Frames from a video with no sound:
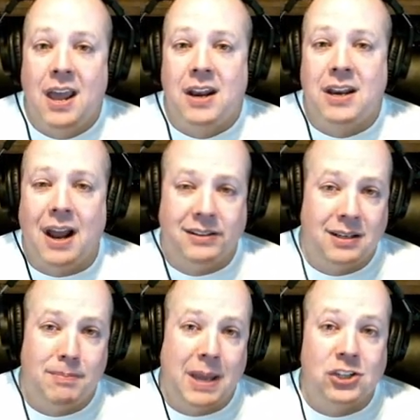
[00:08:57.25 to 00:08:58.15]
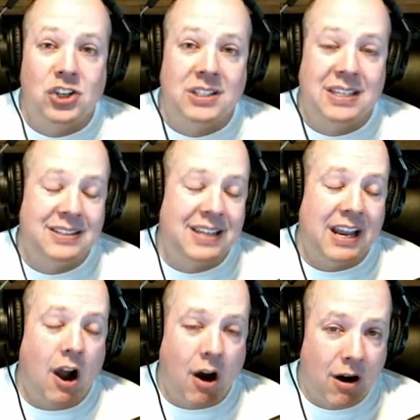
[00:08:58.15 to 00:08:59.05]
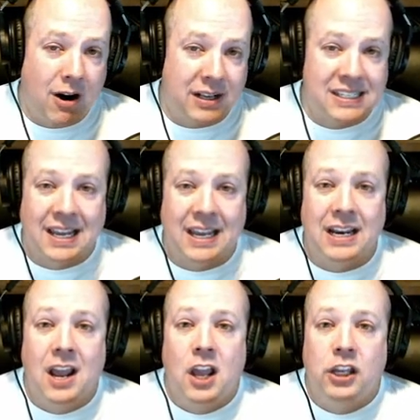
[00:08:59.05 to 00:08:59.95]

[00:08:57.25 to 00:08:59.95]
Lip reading: Not to mention, since they are on site,